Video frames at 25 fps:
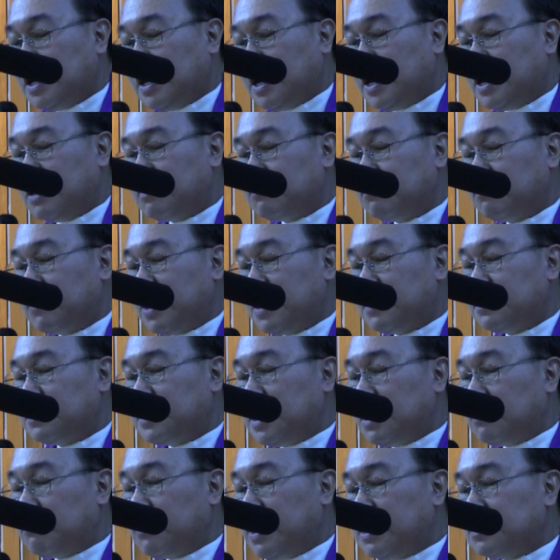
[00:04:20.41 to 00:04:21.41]
And when
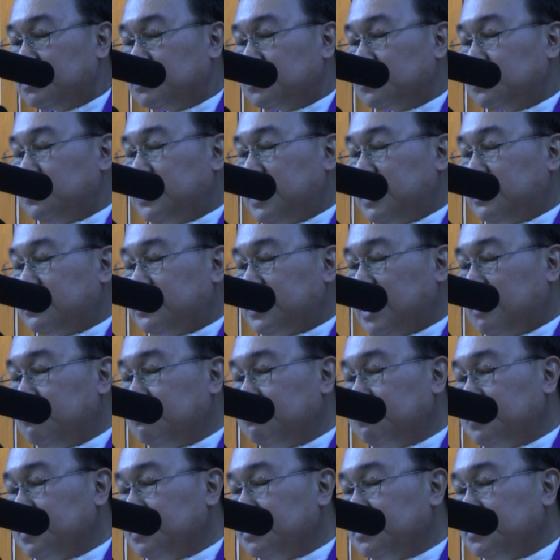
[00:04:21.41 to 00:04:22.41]
they went to their
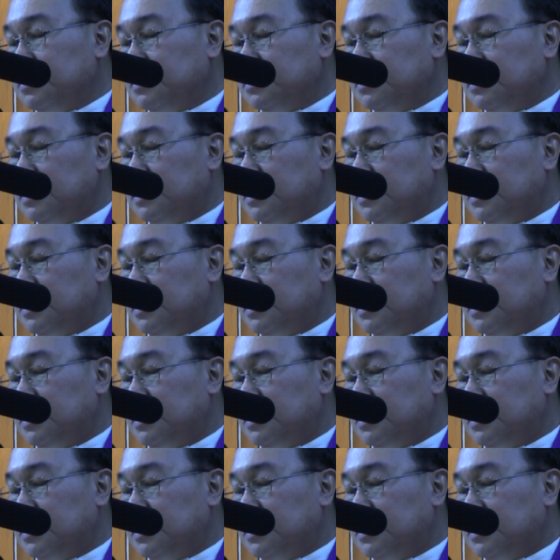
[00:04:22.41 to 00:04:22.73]
temple,